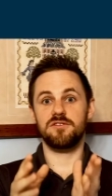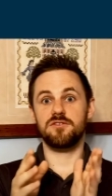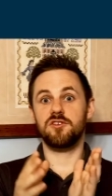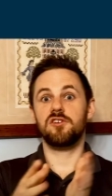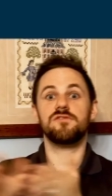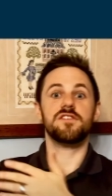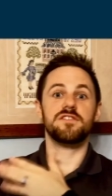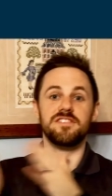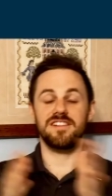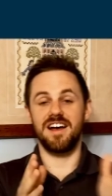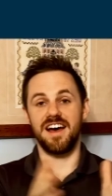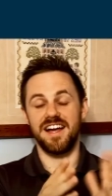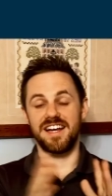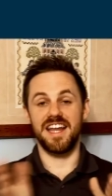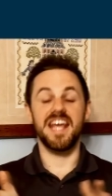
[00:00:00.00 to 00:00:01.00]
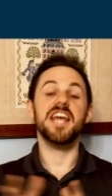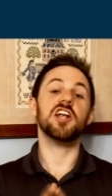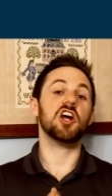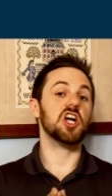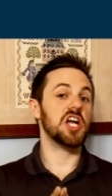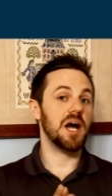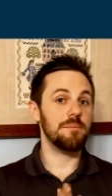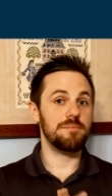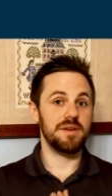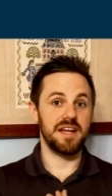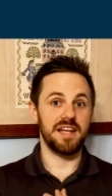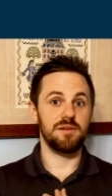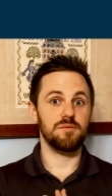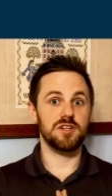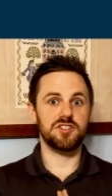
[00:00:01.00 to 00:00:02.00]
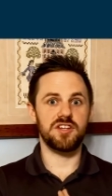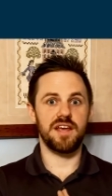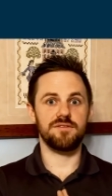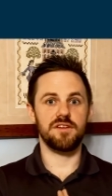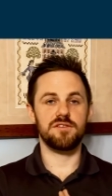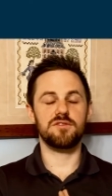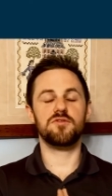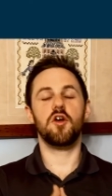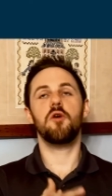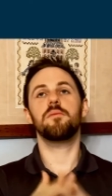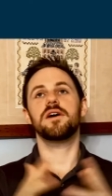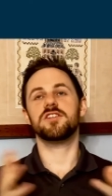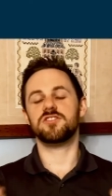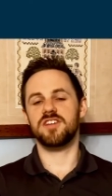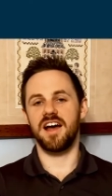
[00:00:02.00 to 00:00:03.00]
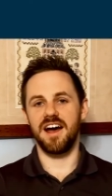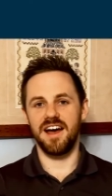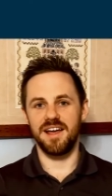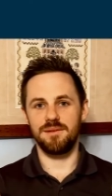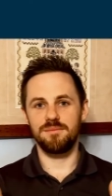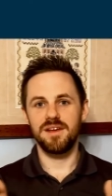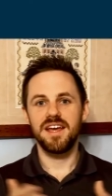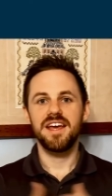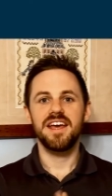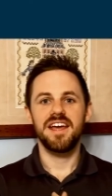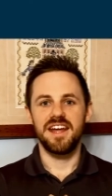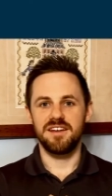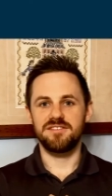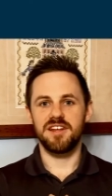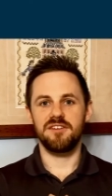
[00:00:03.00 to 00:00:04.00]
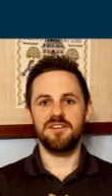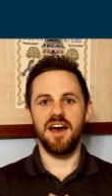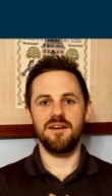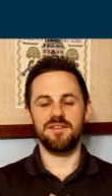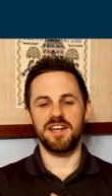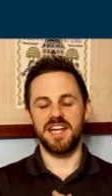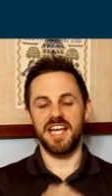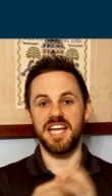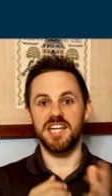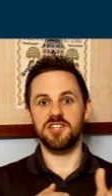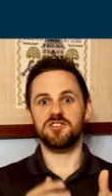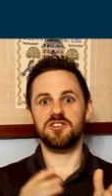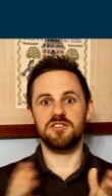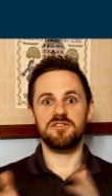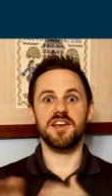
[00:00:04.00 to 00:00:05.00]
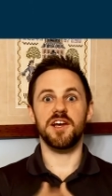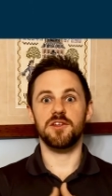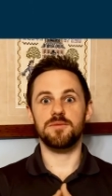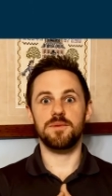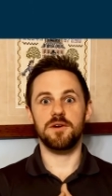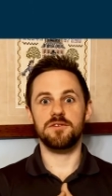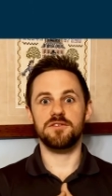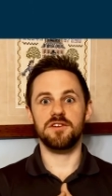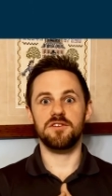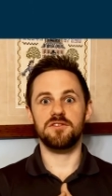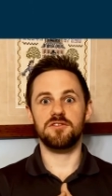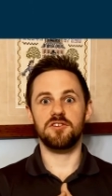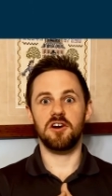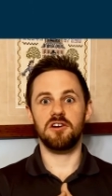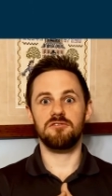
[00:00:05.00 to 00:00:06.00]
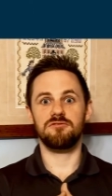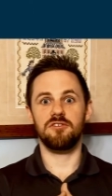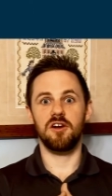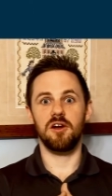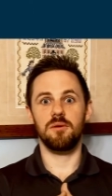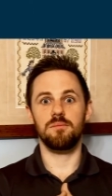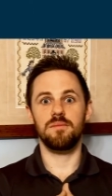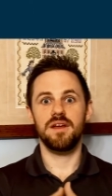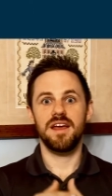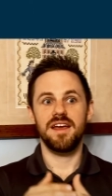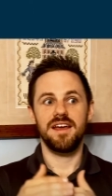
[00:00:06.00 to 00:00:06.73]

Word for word: service line in our company, which saved us so much time instead of having each salesperson start from